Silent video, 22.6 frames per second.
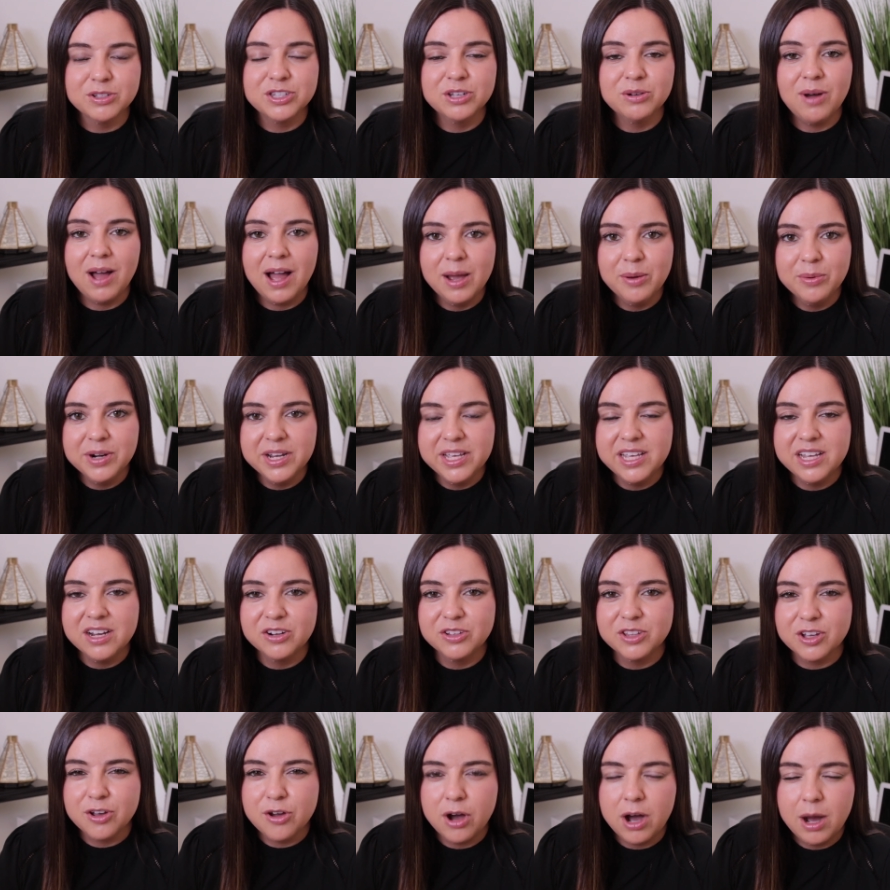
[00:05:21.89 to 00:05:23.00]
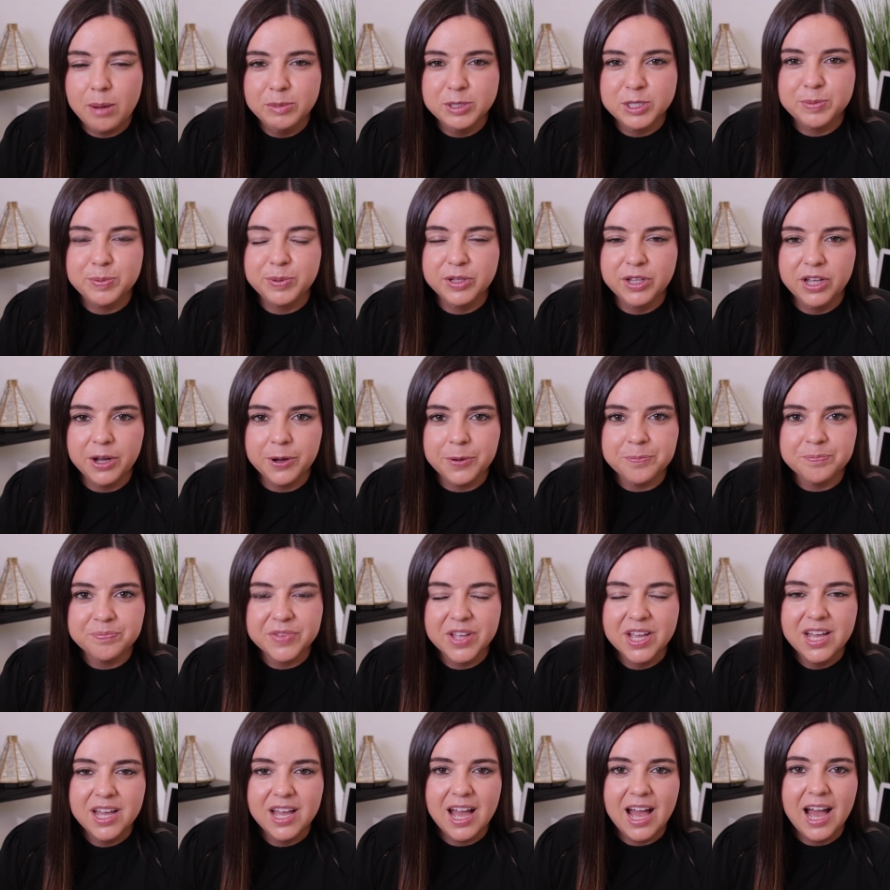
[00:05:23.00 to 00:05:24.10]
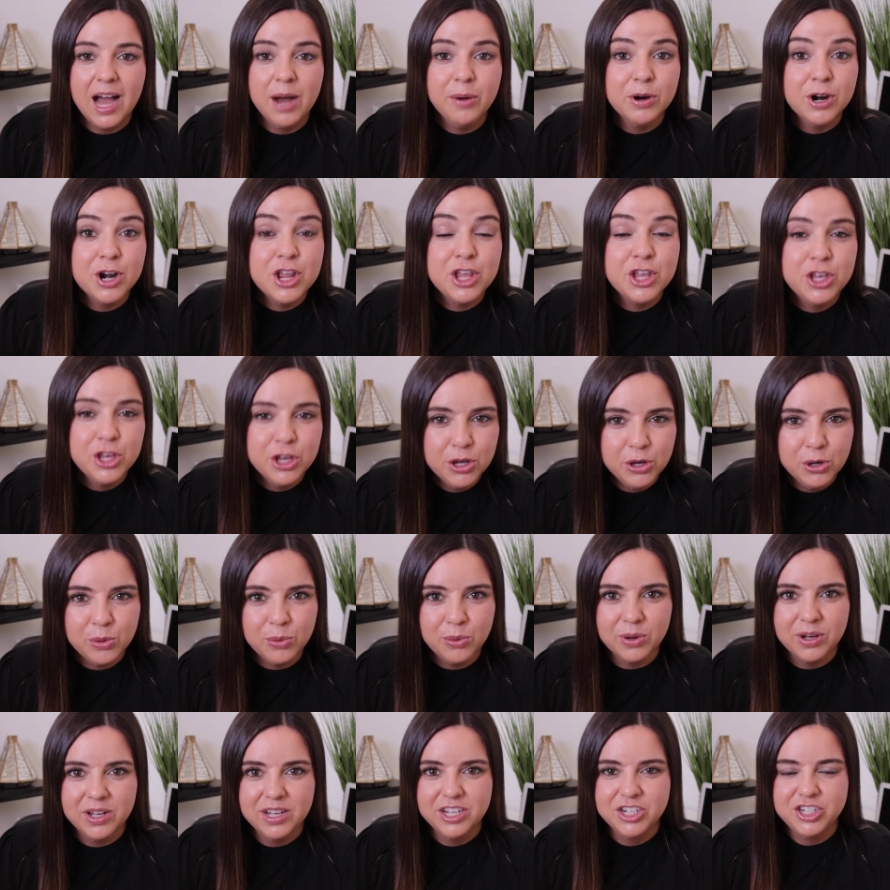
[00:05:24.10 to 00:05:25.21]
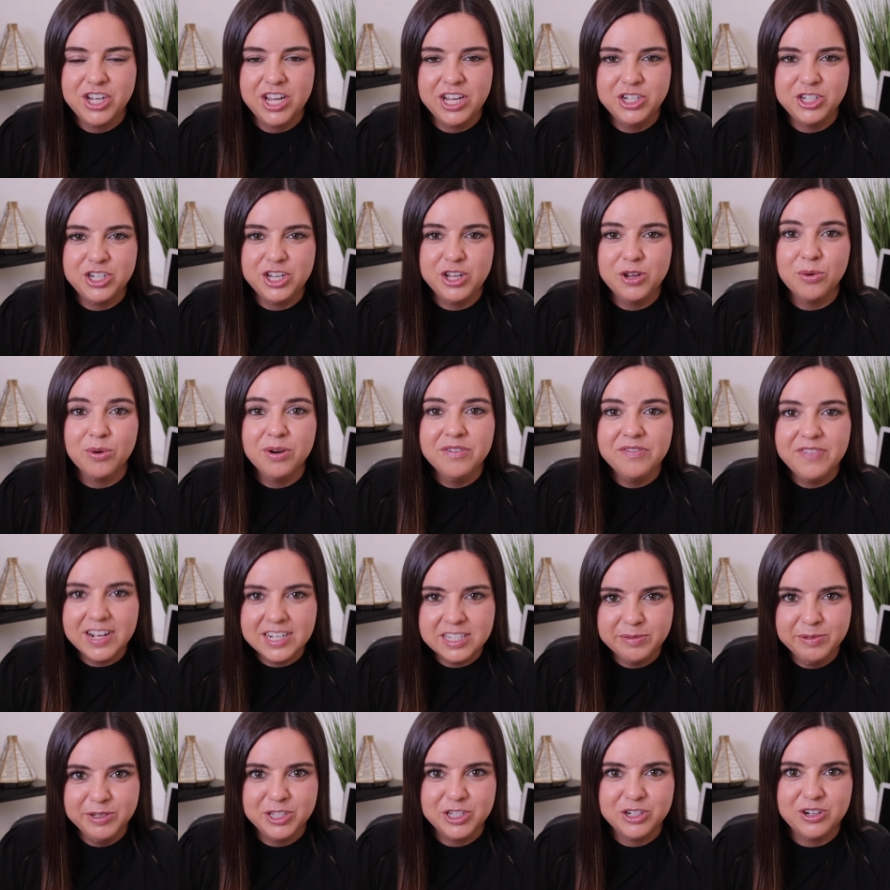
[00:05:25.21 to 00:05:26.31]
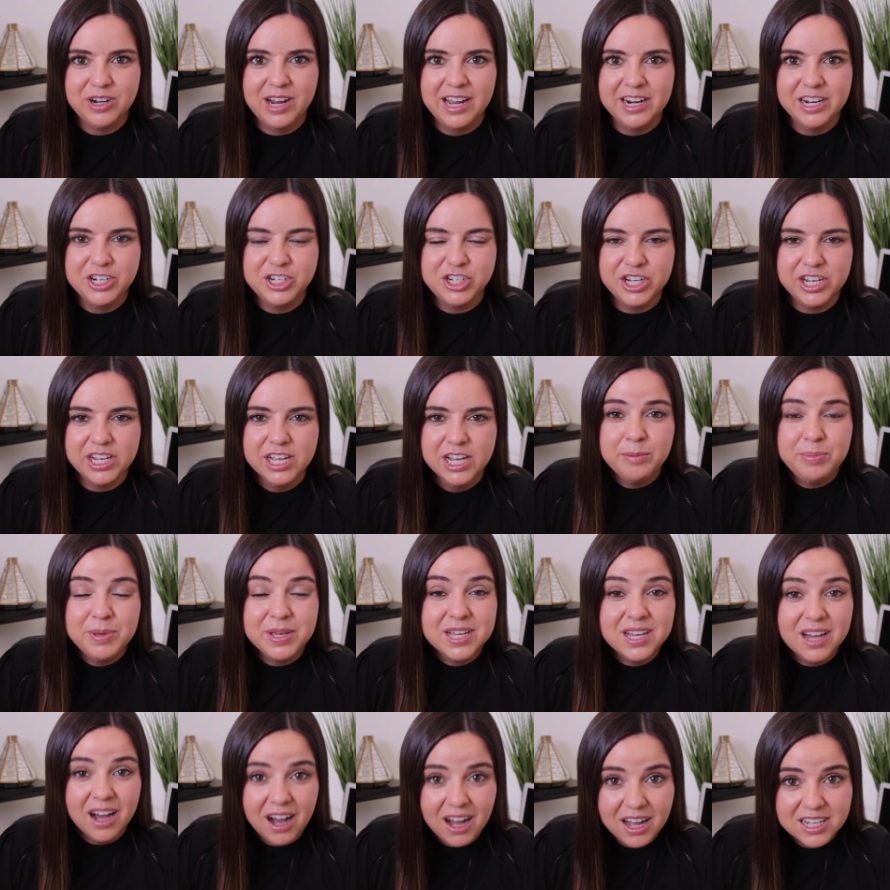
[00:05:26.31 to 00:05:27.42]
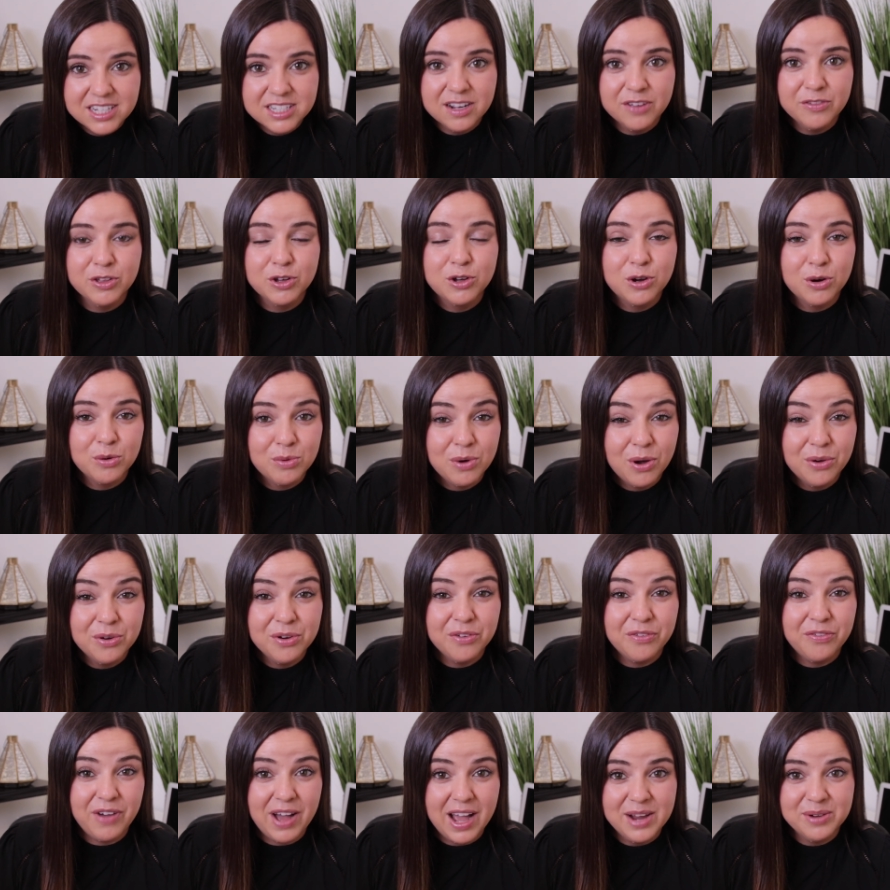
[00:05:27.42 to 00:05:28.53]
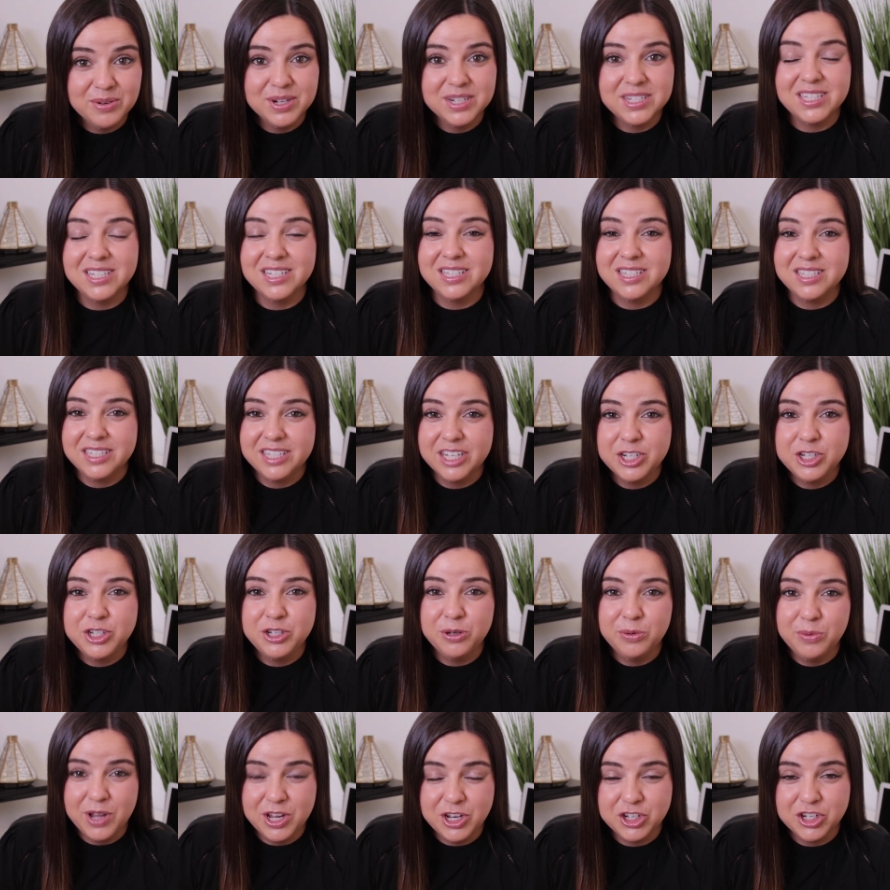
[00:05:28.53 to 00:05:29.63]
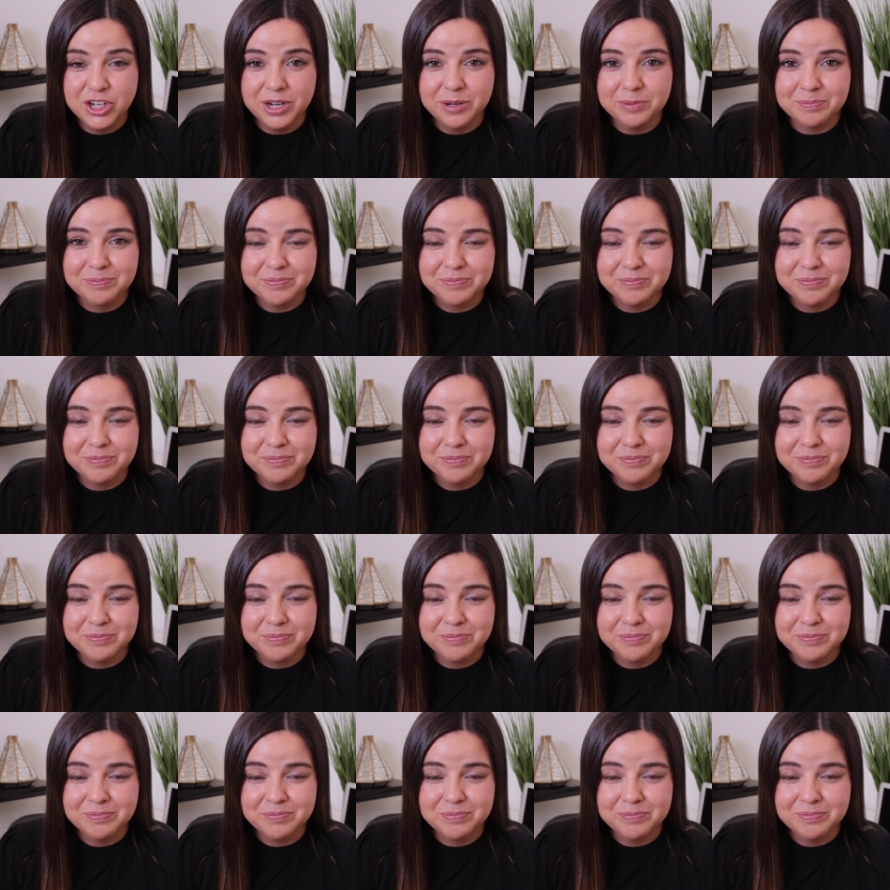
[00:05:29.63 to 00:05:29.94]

So I want to hear in the comments below, how are you changing your investment strategy because of the coronavirus situation?